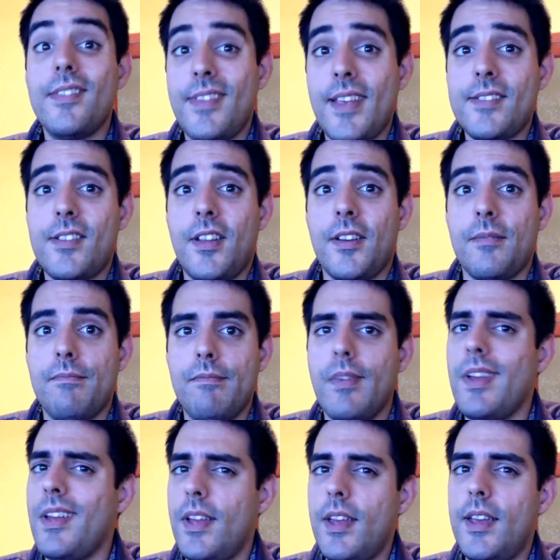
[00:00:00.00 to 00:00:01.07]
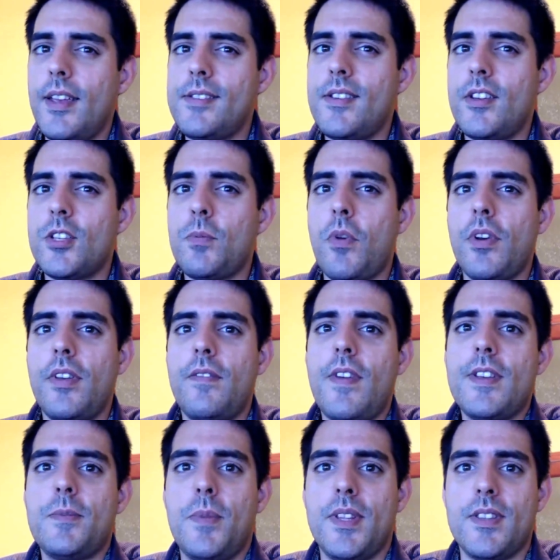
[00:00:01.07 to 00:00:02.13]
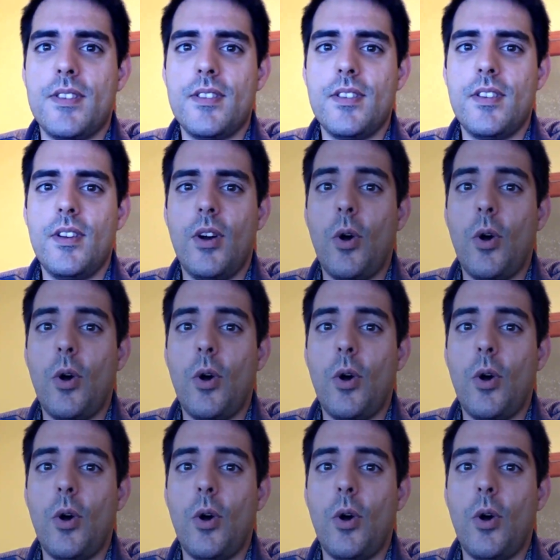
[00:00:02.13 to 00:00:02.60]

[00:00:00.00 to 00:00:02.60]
Tesla, is it a smart investment